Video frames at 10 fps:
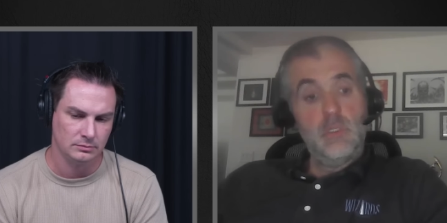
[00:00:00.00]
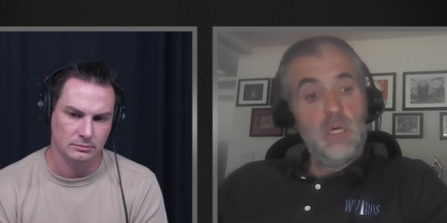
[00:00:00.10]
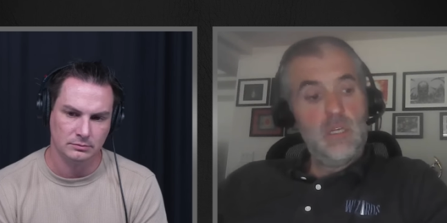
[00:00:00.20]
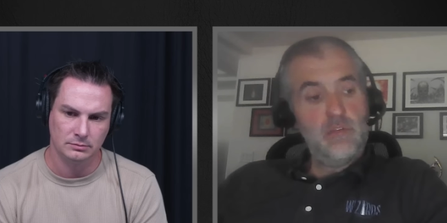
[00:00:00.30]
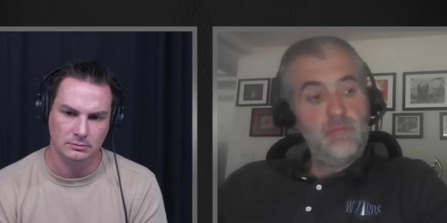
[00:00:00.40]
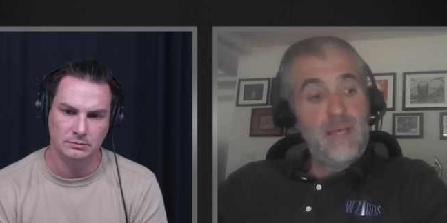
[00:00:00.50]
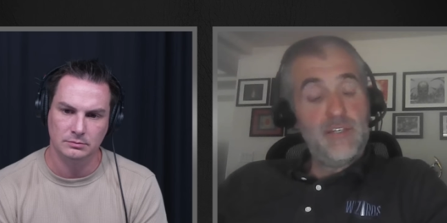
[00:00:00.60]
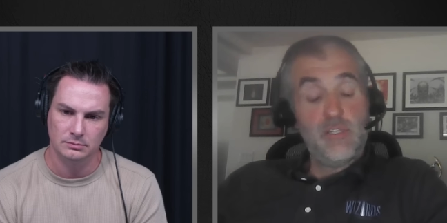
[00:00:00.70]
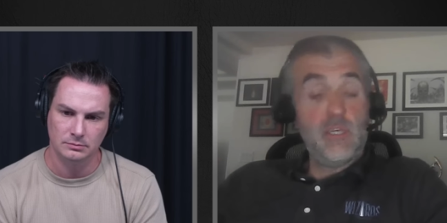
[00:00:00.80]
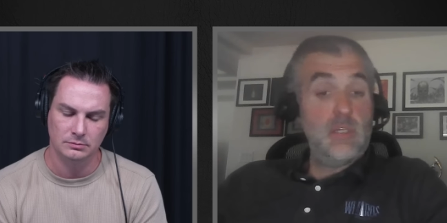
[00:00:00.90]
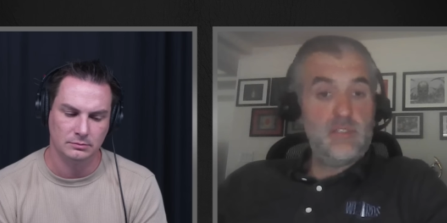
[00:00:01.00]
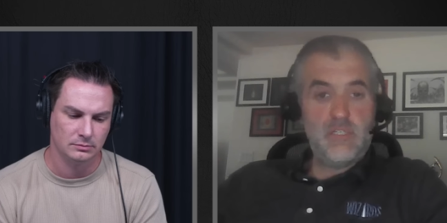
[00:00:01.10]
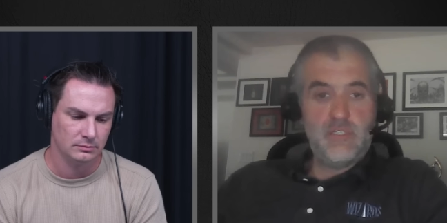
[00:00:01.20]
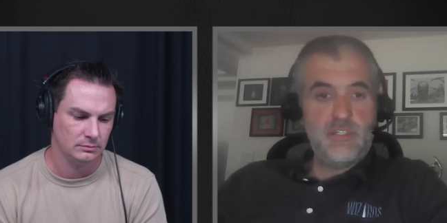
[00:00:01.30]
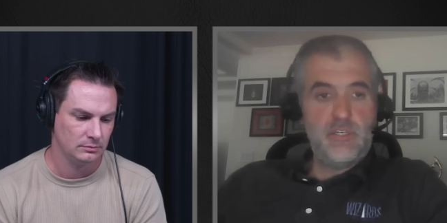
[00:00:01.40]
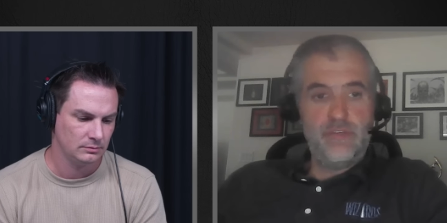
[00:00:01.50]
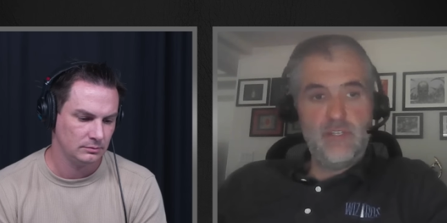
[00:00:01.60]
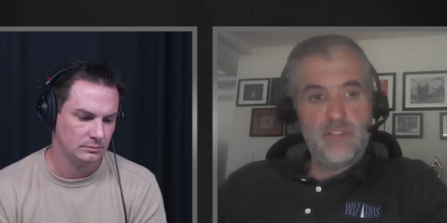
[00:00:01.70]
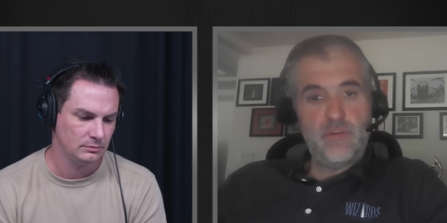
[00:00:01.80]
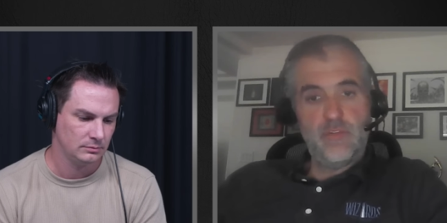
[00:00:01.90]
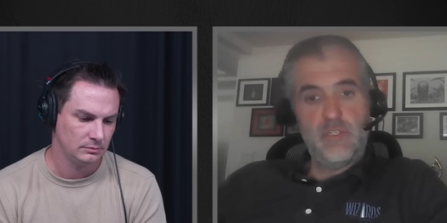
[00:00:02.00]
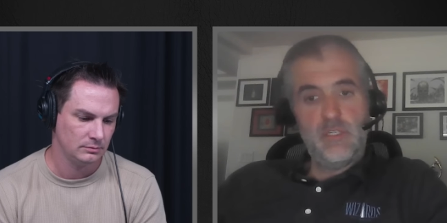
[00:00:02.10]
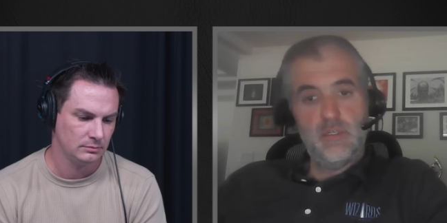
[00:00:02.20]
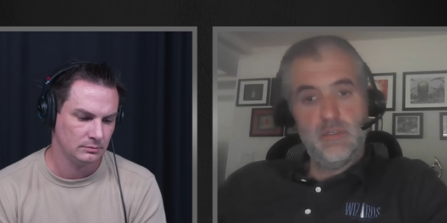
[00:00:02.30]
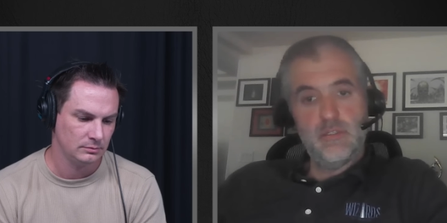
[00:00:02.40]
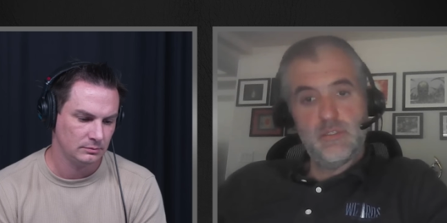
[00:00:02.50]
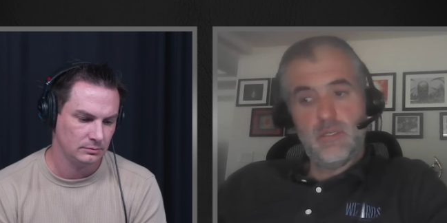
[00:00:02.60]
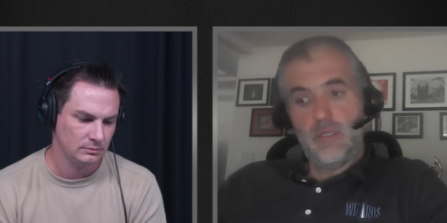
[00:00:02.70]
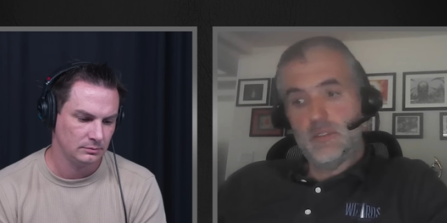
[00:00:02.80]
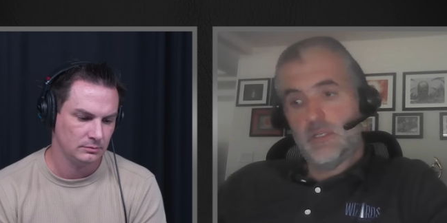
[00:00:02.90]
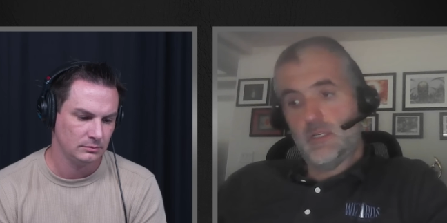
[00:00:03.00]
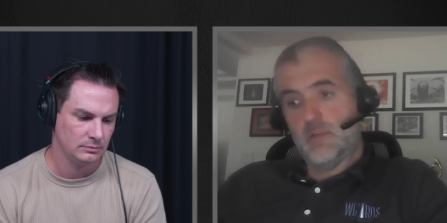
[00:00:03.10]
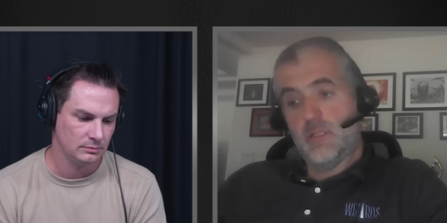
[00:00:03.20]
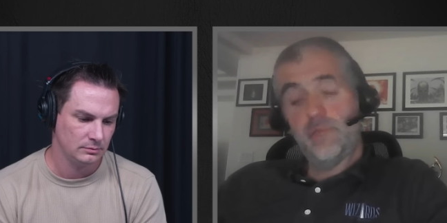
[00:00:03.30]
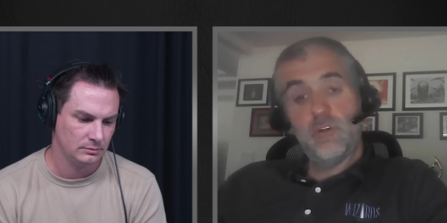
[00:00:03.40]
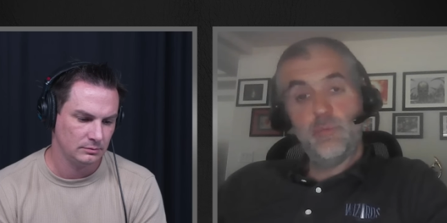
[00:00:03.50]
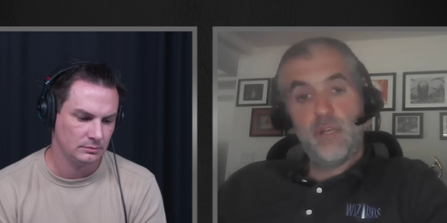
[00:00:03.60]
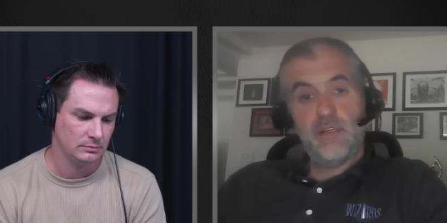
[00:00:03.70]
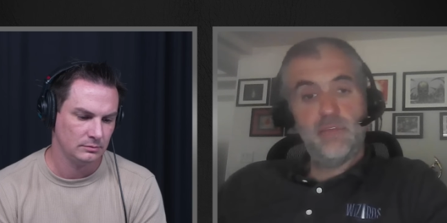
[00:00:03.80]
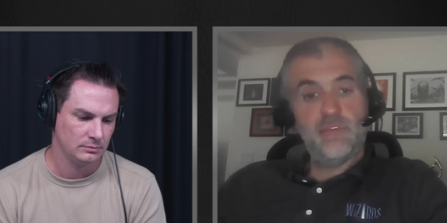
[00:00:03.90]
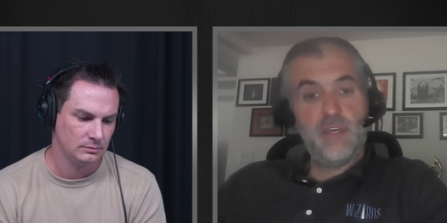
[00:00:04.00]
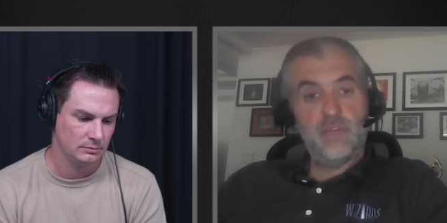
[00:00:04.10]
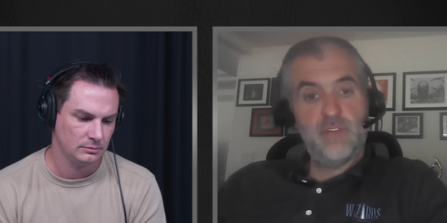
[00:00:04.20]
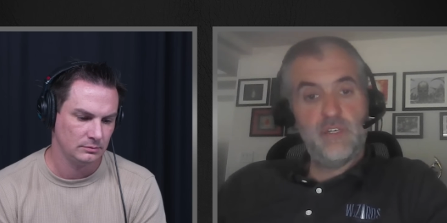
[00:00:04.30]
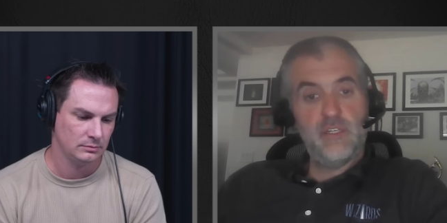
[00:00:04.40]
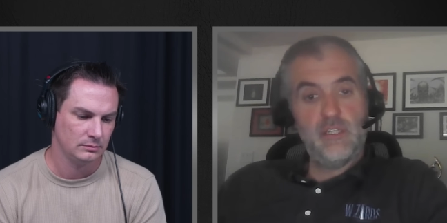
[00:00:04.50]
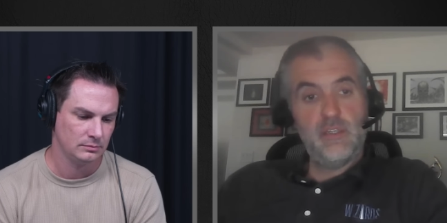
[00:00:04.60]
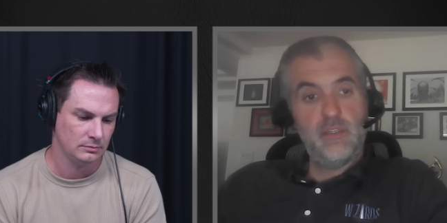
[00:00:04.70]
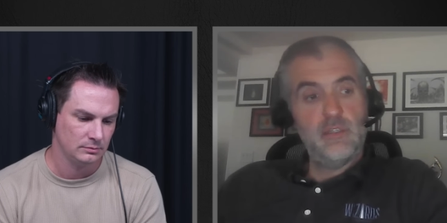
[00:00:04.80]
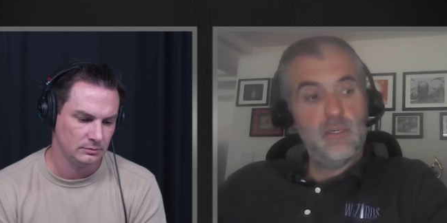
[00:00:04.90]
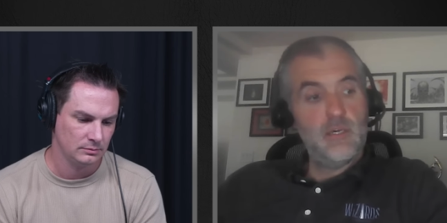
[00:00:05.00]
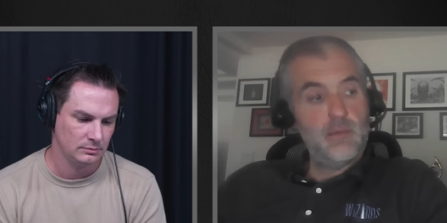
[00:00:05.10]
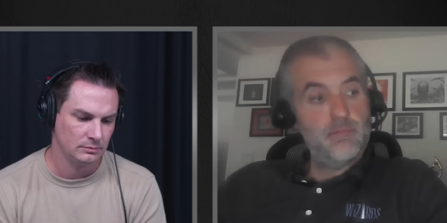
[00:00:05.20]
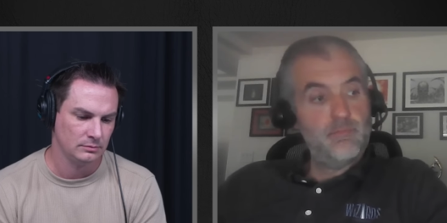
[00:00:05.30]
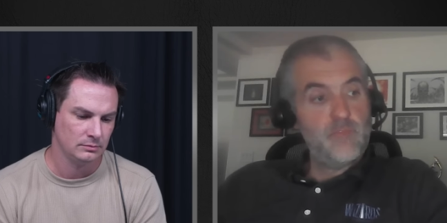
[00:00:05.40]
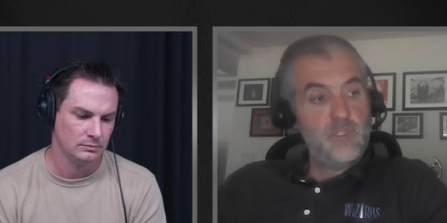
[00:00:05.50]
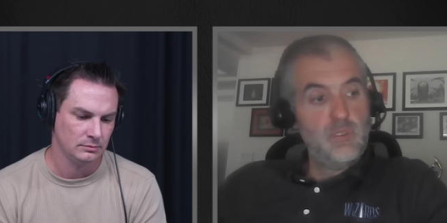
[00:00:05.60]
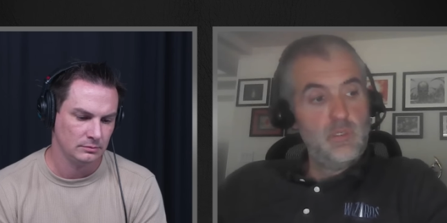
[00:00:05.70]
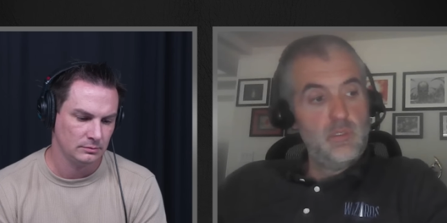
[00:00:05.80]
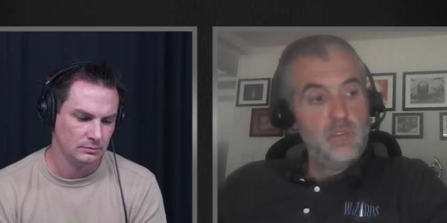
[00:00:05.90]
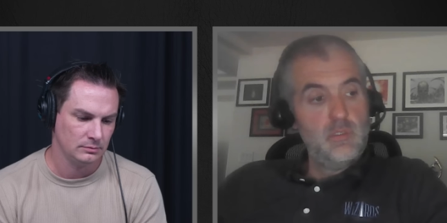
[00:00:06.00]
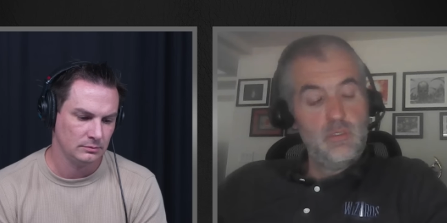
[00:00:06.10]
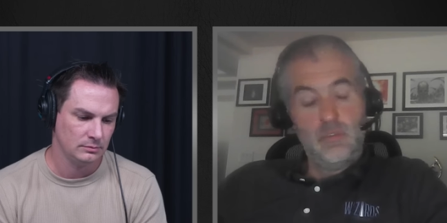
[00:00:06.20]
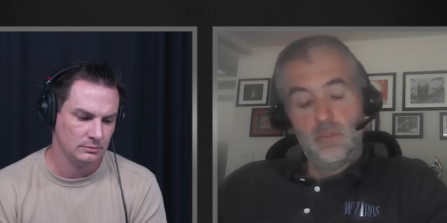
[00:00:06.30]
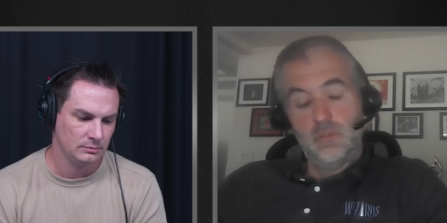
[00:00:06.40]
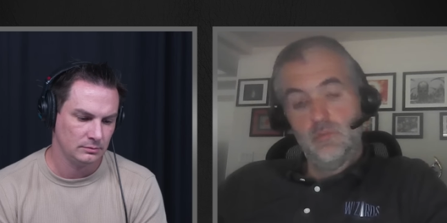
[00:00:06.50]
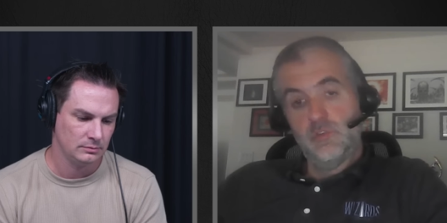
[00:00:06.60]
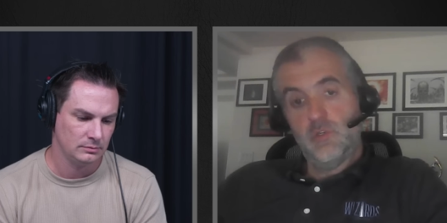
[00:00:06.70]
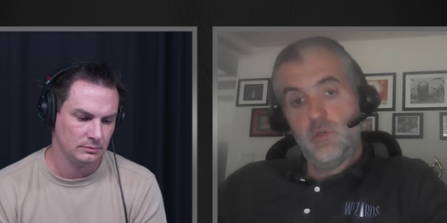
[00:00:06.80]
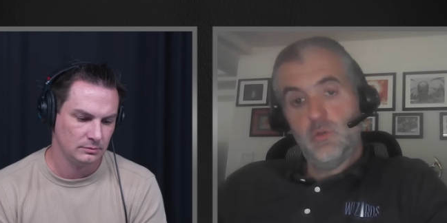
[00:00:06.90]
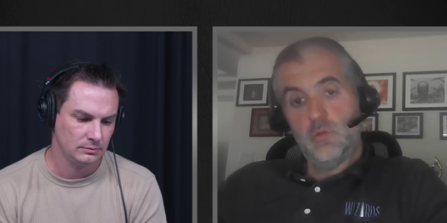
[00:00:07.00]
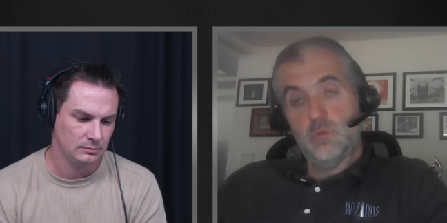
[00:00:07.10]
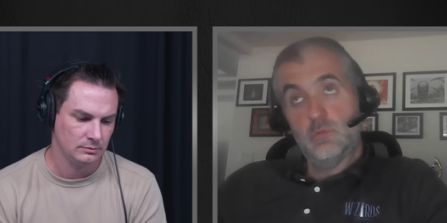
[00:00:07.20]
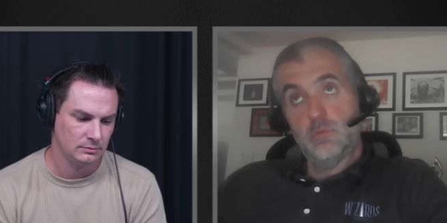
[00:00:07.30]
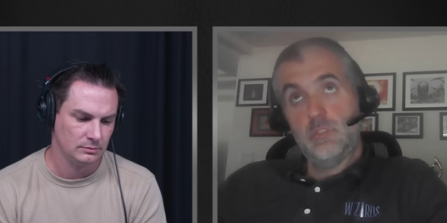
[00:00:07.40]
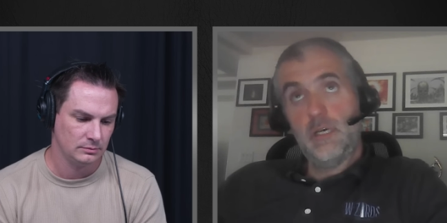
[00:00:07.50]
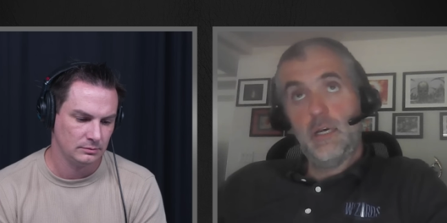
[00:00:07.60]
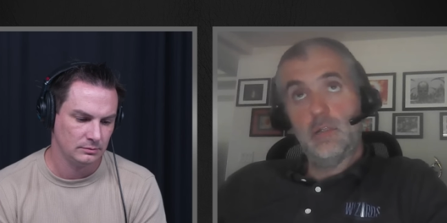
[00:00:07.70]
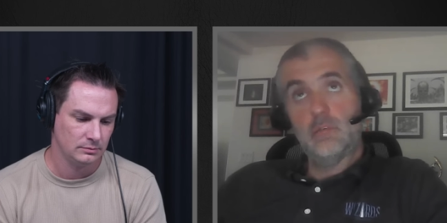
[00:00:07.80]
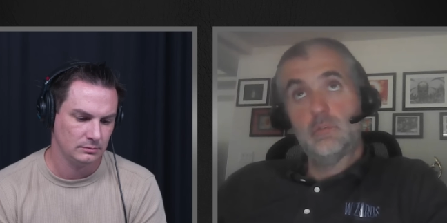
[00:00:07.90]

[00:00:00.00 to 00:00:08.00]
Speaker 1: a lot of Magic and T C G events over the years, and uh, they've rebranded Fanfinity. Um, so, yeah.